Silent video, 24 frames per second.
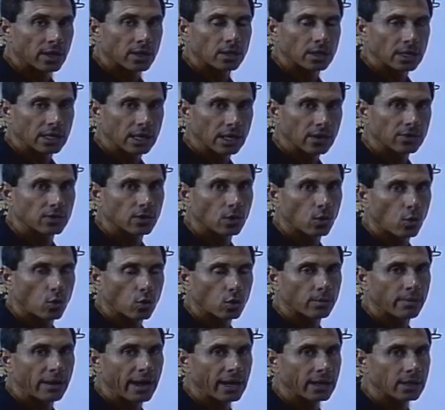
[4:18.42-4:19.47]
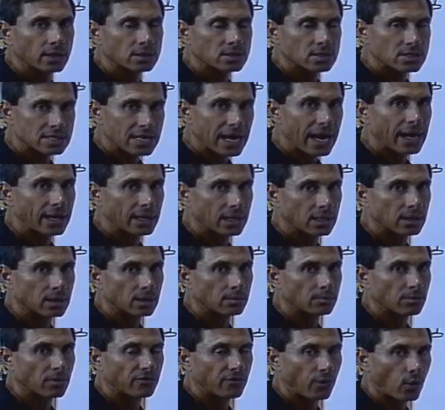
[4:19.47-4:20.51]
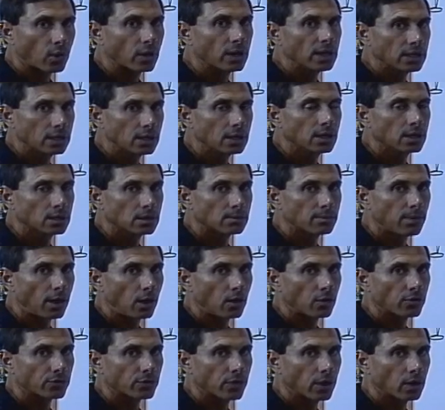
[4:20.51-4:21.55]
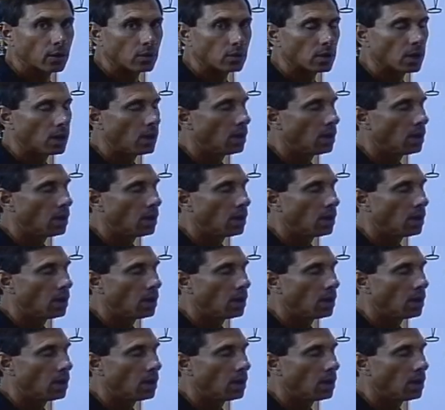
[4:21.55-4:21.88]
and hit the quarterback and sack him before he can get the ball thrown.